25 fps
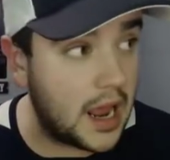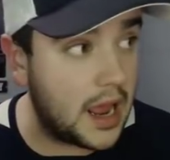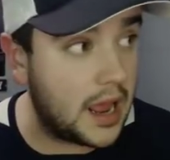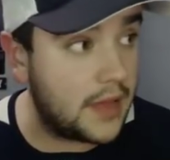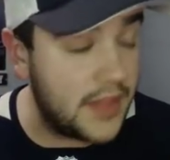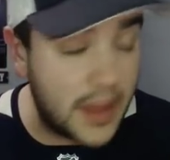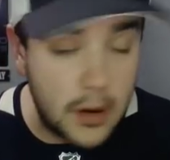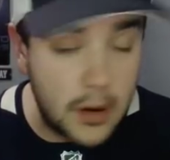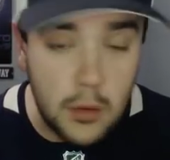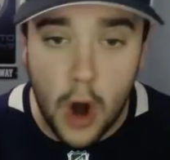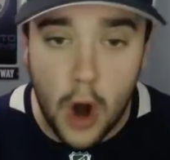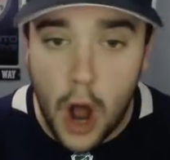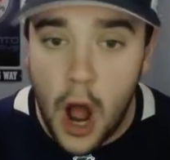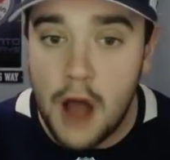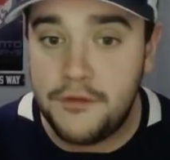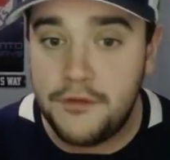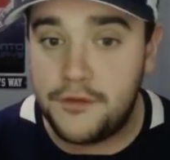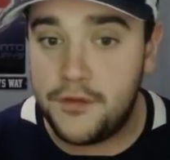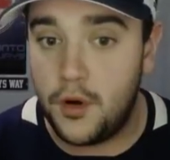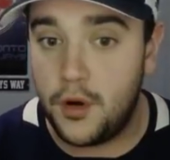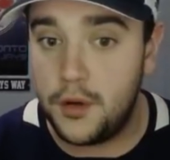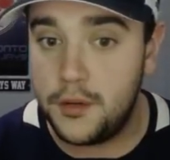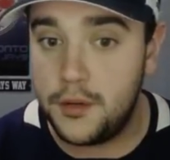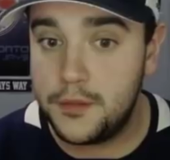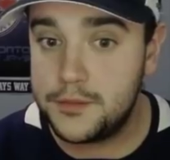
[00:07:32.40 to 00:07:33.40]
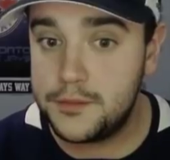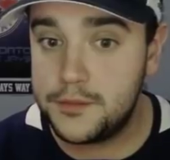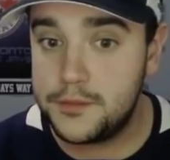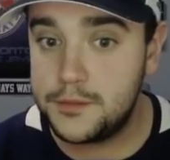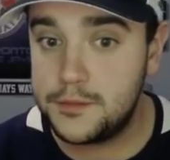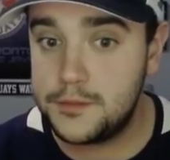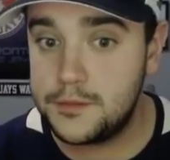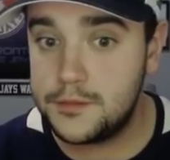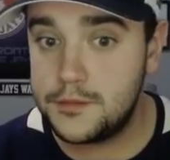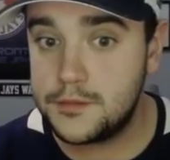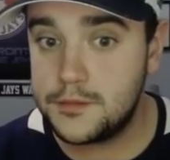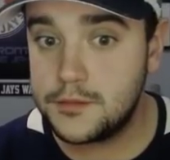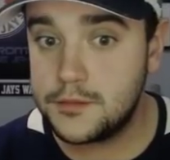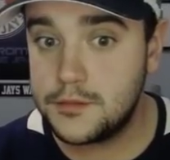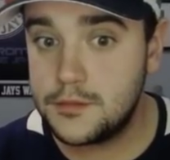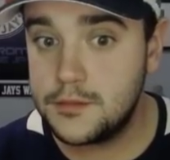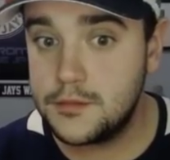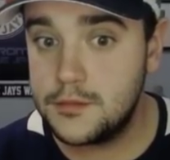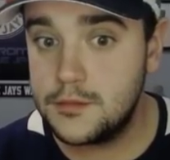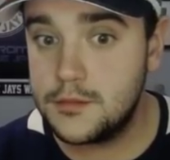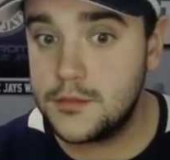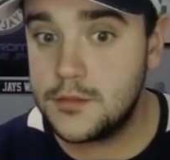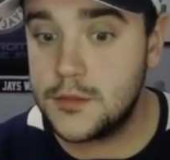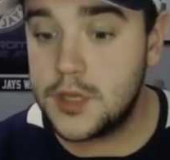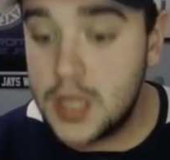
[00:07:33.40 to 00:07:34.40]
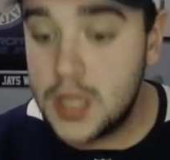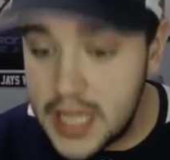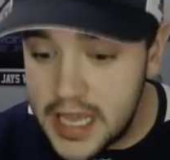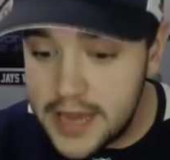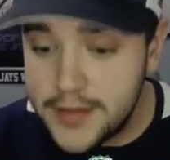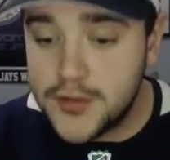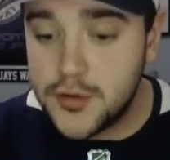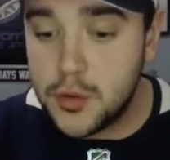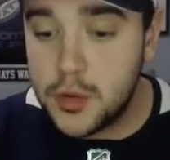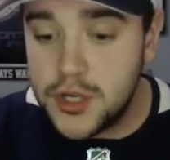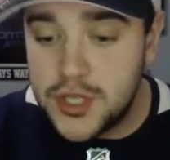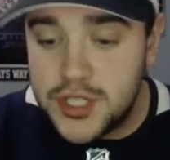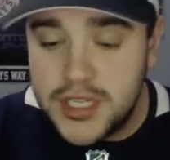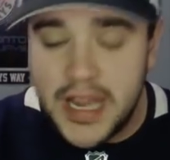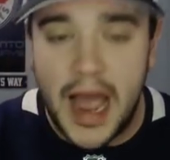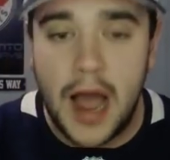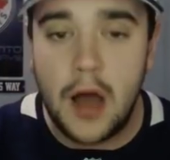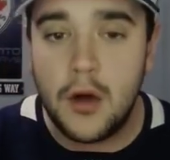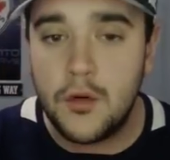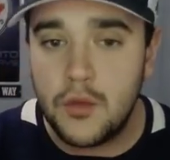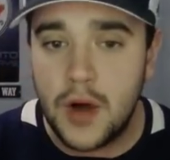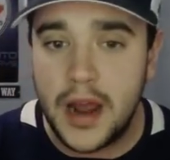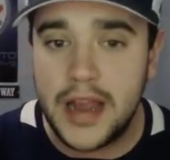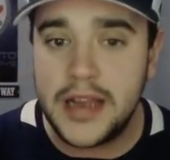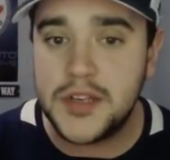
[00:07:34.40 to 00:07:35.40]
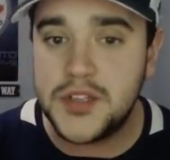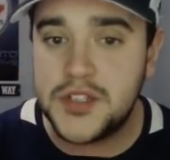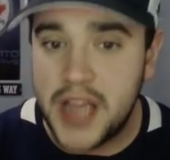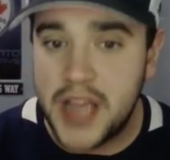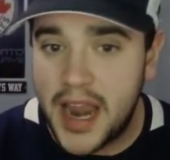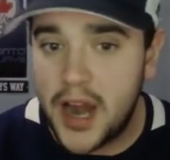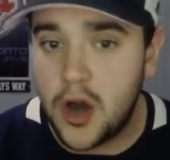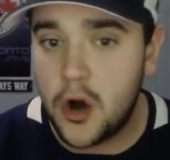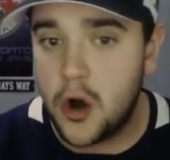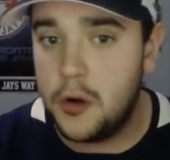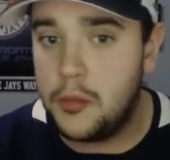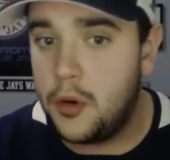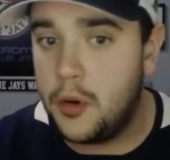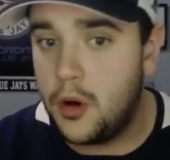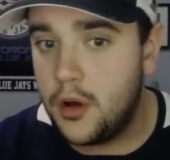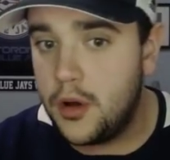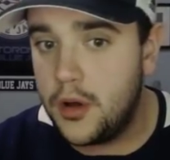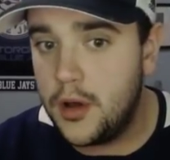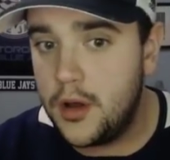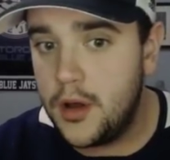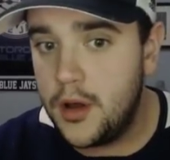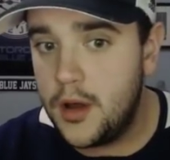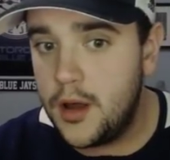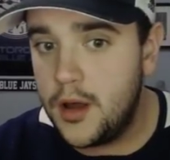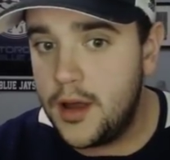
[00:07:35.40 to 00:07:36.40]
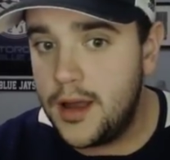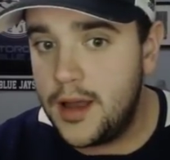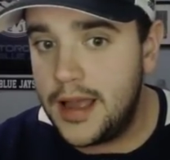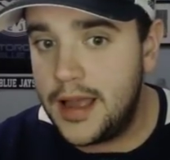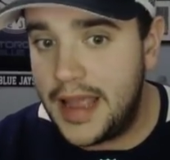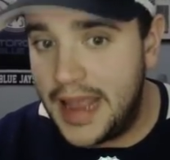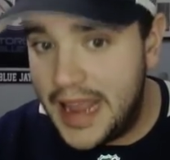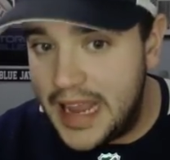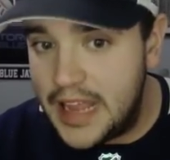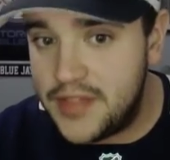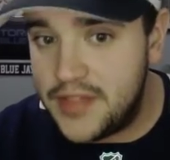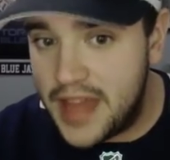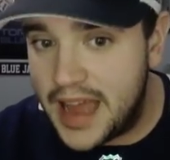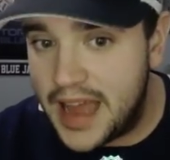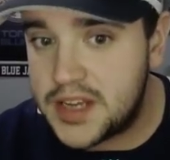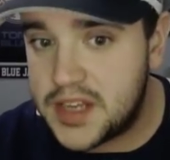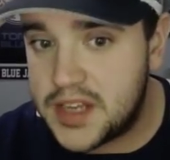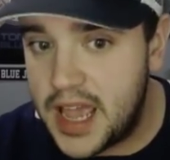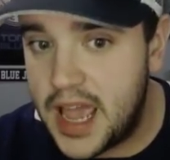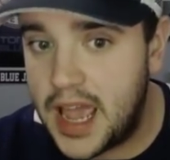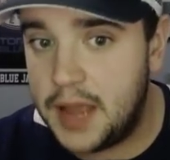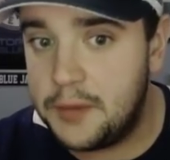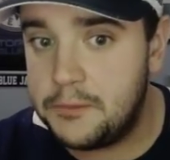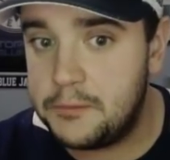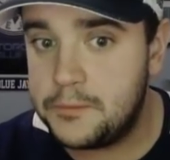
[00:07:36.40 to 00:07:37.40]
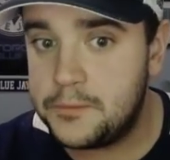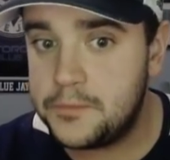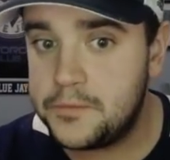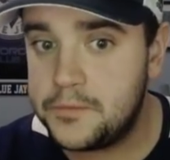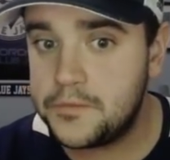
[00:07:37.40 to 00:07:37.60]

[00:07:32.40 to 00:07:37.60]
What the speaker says: They were awful. The Leafs were downright terrible in that game.